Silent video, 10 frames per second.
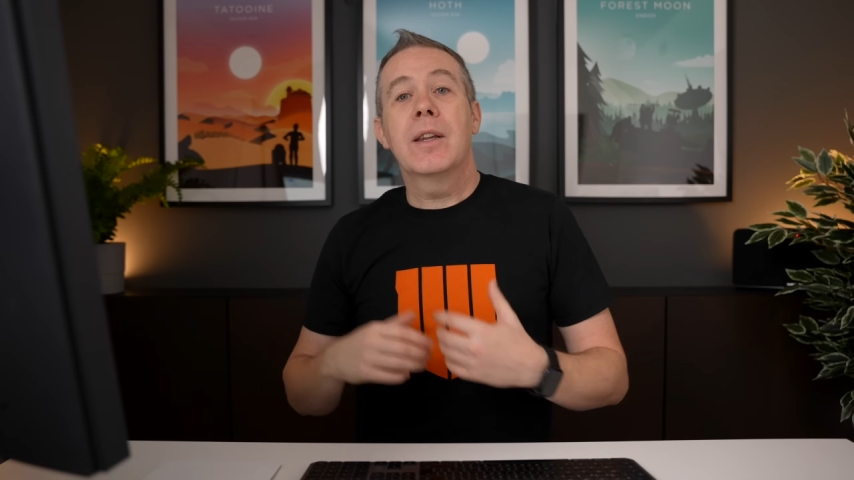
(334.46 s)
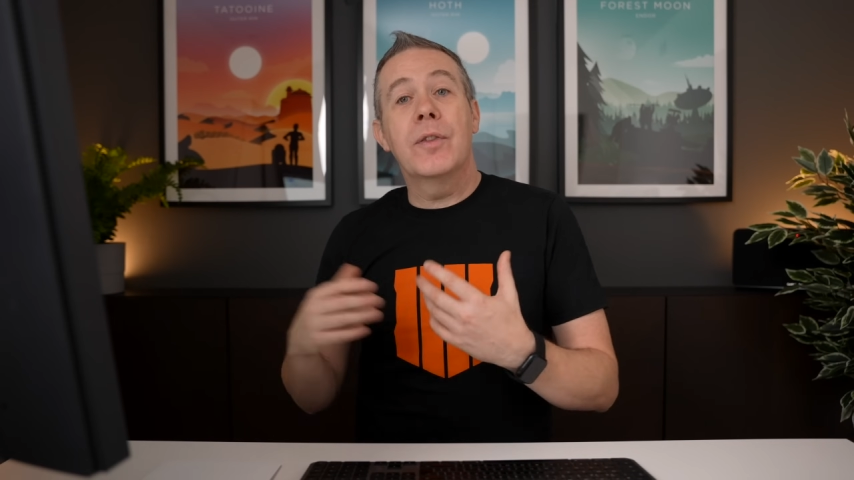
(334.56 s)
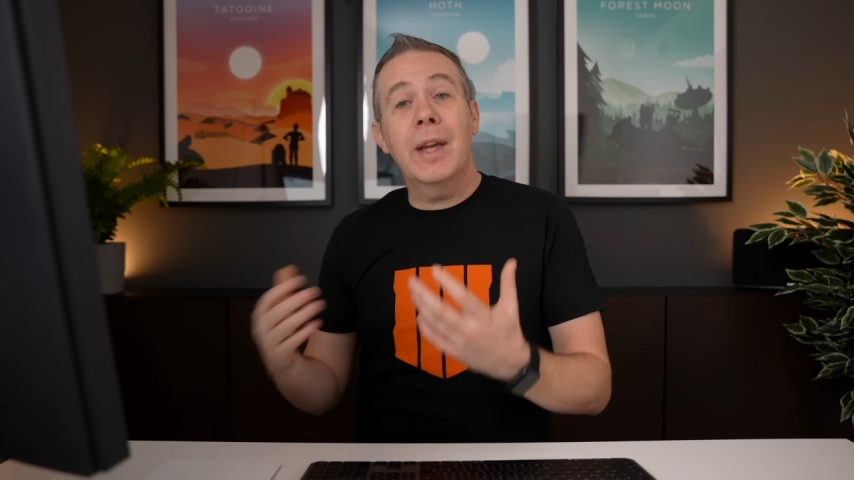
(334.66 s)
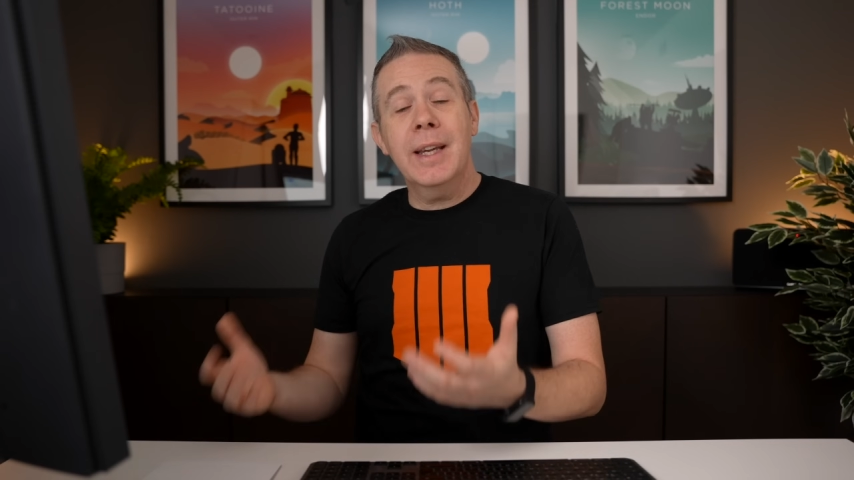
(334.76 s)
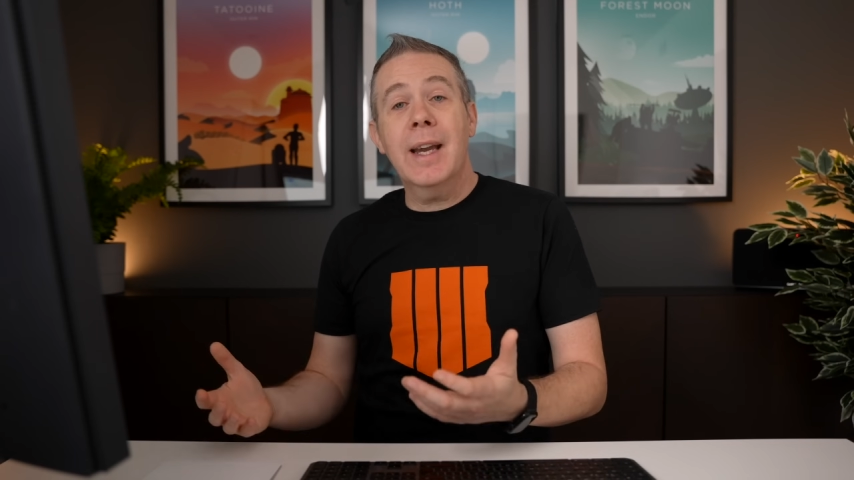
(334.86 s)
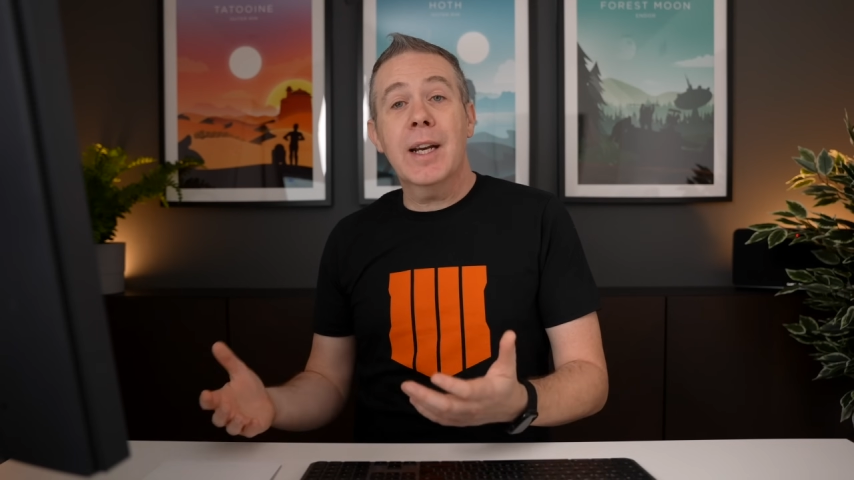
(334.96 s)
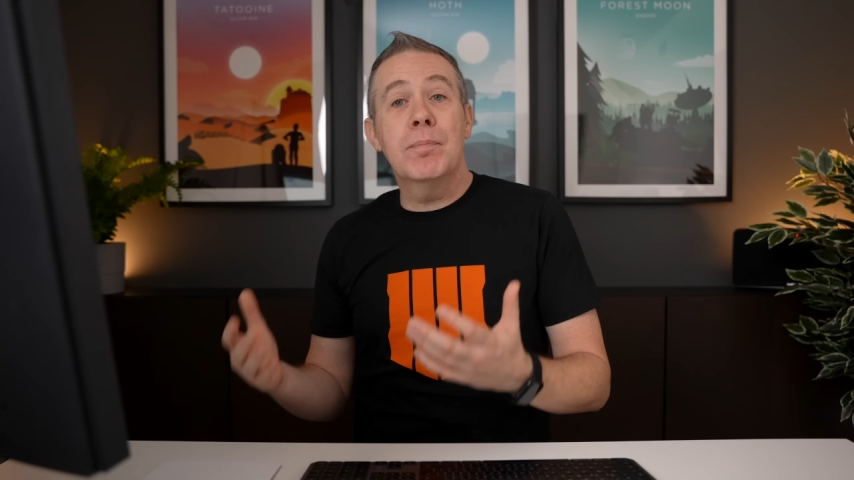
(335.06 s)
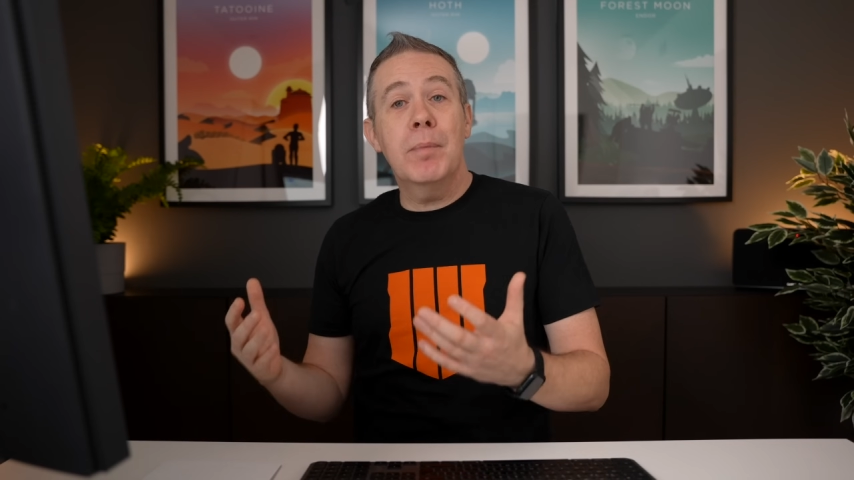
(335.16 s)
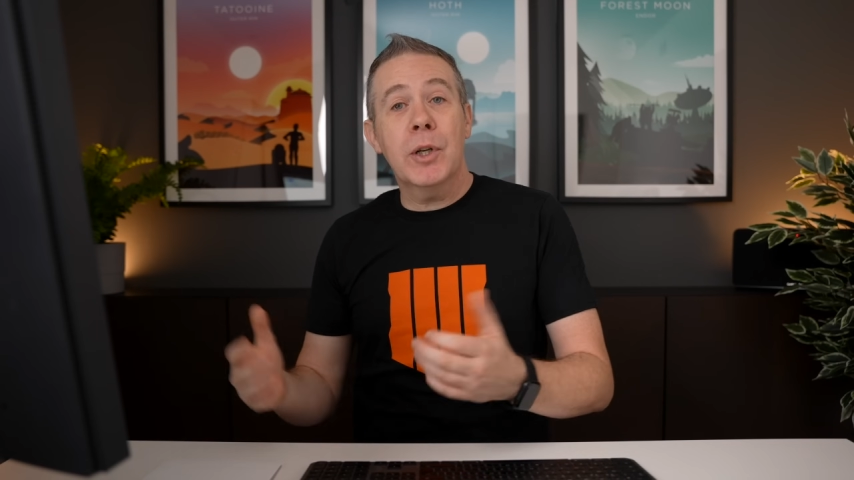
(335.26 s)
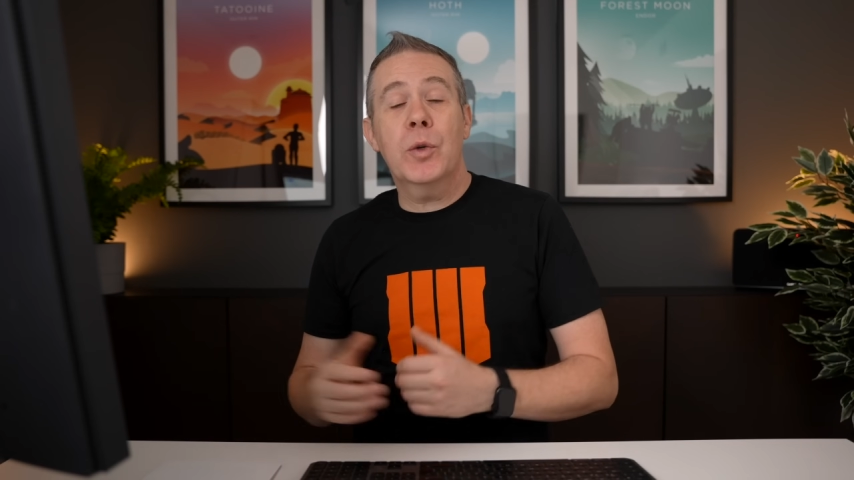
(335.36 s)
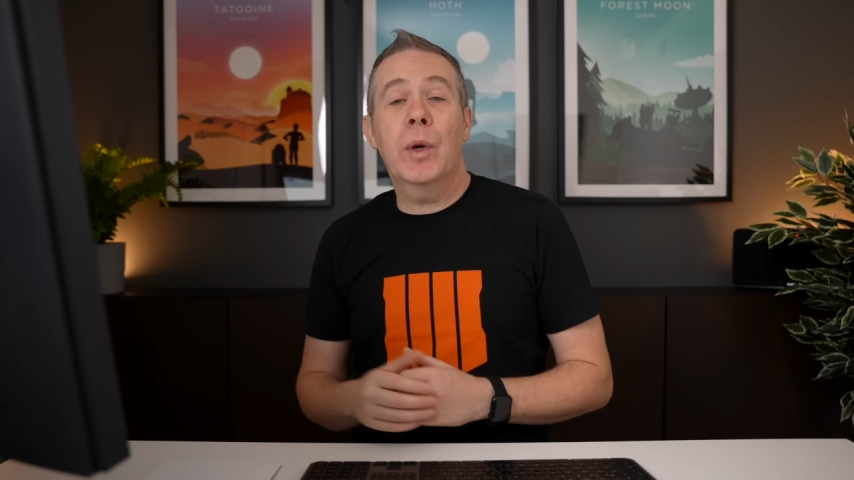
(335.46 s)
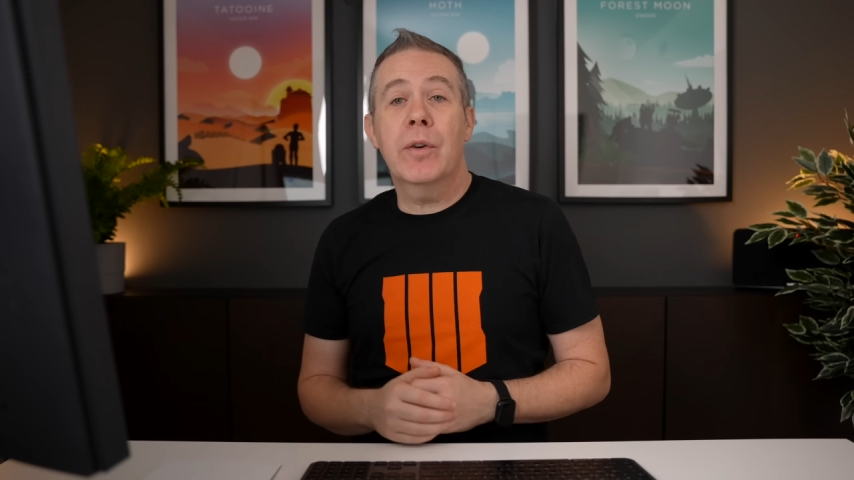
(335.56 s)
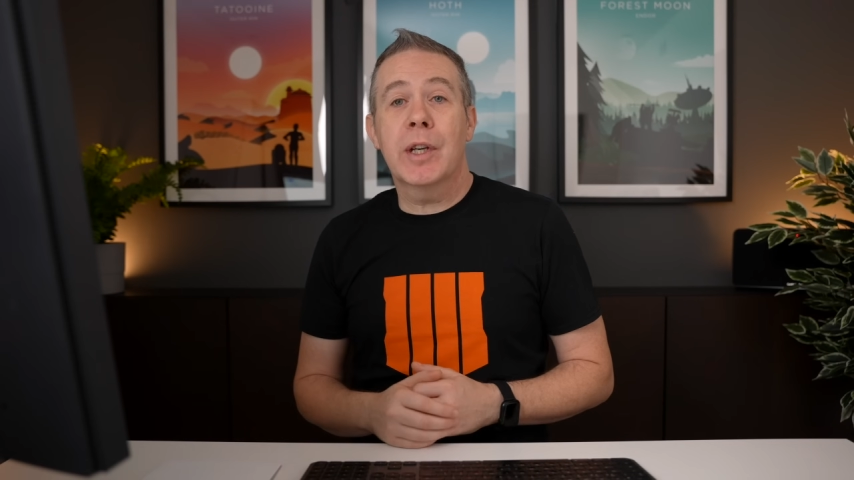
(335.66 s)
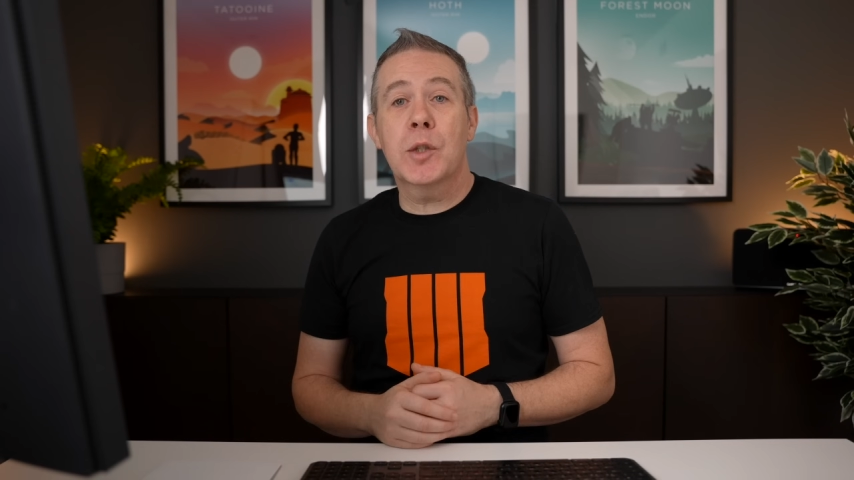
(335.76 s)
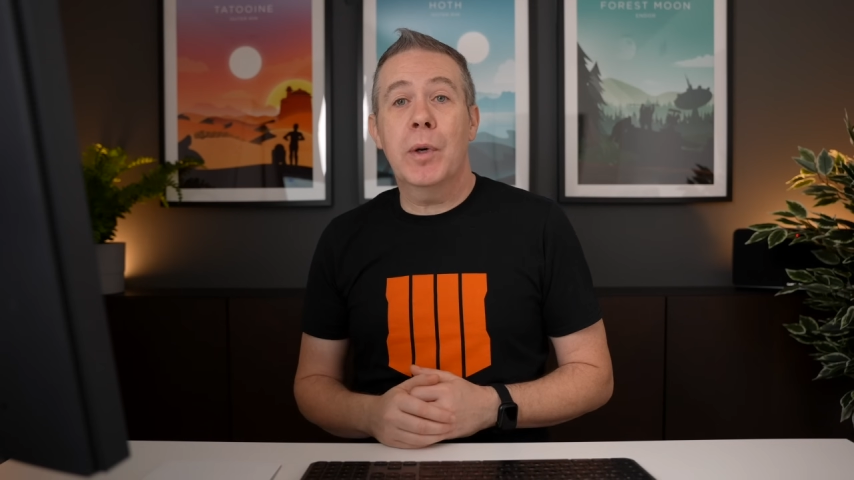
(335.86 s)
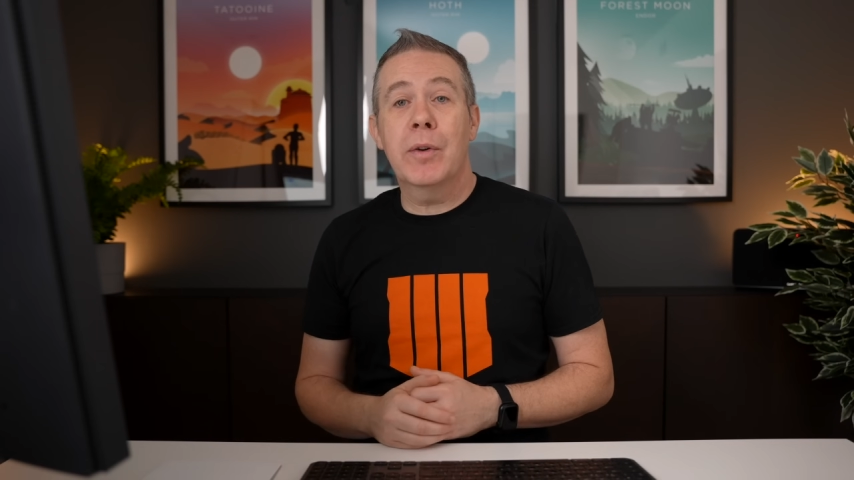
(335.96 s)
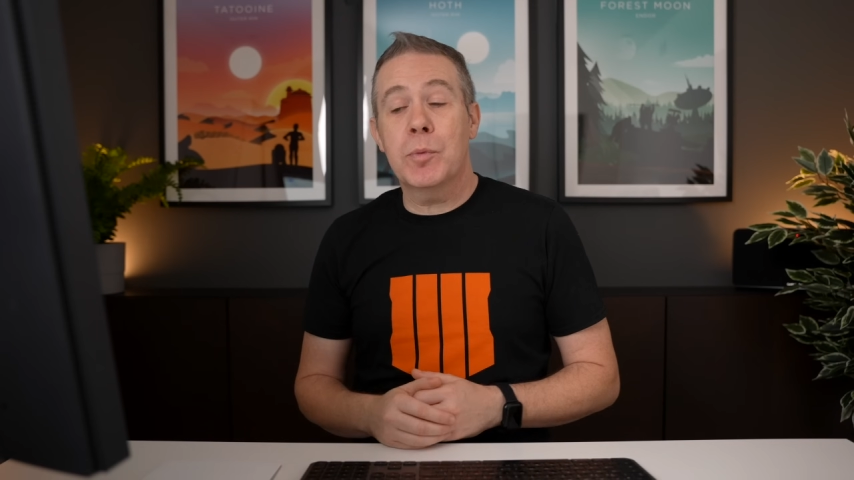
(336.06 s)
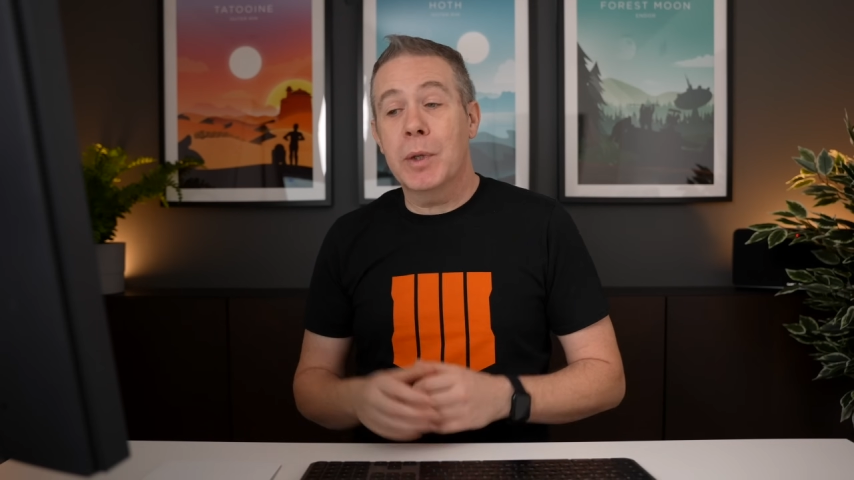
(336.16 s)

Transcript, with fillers: they get a much quicker experience